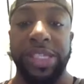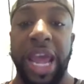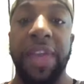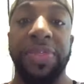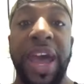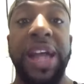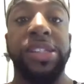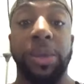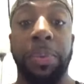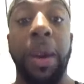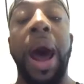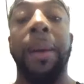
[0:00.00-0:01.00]
And that's a
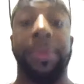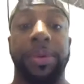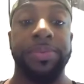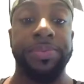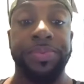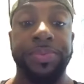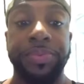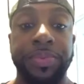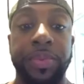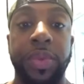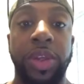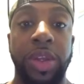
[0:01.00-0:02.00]
problem.
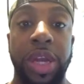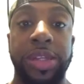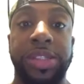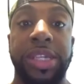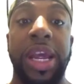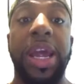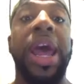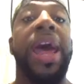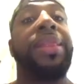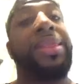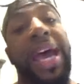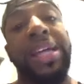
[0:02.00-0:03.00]
You understand?
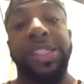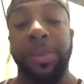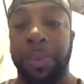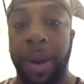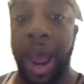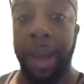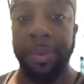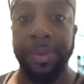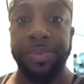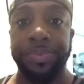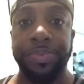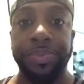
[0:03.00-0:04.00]
That's a
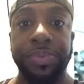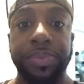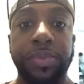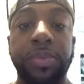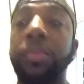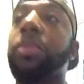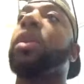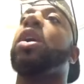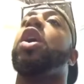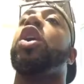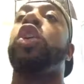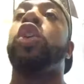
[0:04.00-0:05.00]
problem.
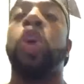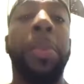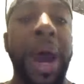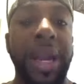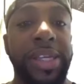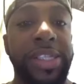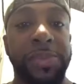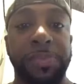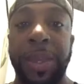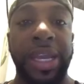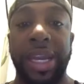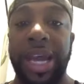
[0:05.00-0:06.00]
Nobody is
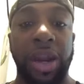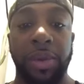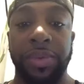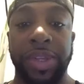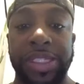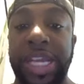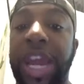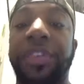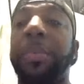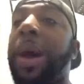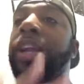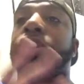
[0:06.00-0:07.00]
speaking out on this.
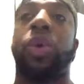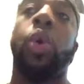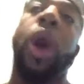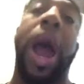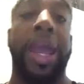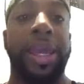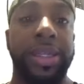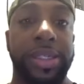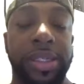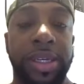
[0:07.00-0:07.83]
Everybody's quiet.